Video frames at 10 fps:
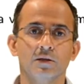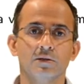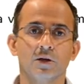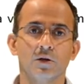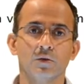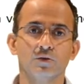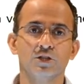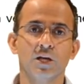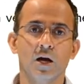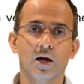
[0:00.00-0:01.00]
So
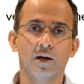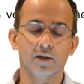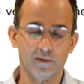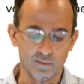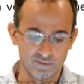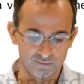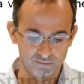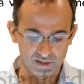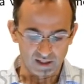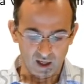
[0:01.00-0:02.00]
Gi of
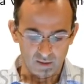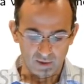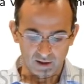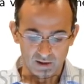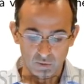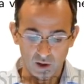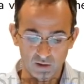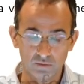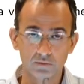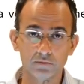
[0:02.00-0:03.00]
Zi minus
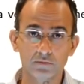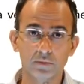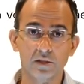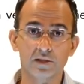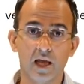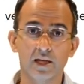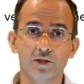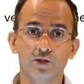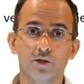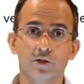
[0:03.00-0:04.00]
one is
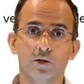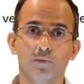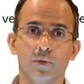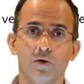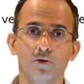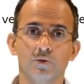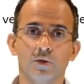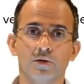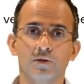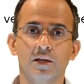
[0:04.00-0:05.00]
H composed
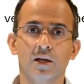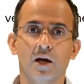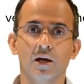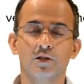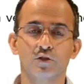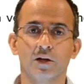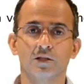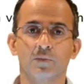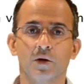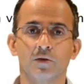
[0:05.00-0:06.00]
with theta I
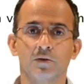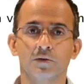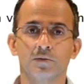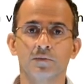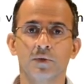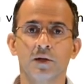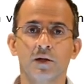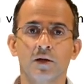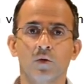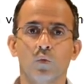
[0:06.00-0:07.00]
transpose
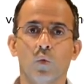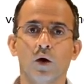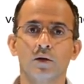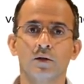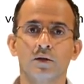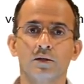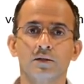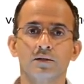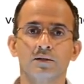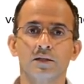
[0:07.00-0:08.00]
one
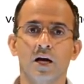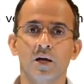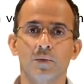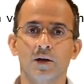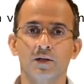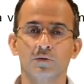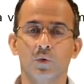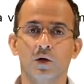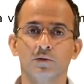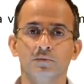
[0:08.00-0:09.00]
Zi minus
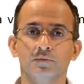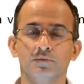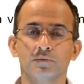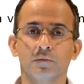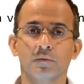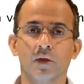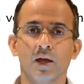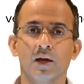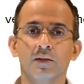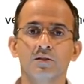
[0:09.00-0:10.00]
one.
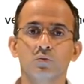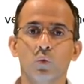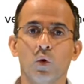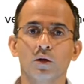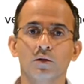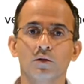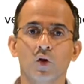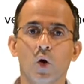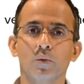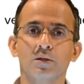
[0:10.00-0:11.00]
And this one
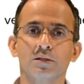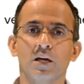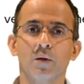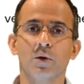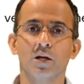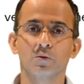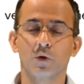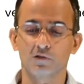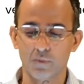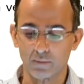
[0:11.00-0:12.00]
comma Zi minus
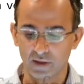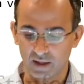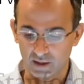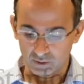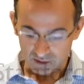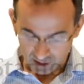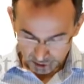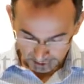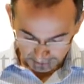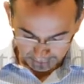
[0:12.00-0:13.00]
one, remember that
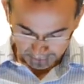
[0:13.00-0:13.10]
notation.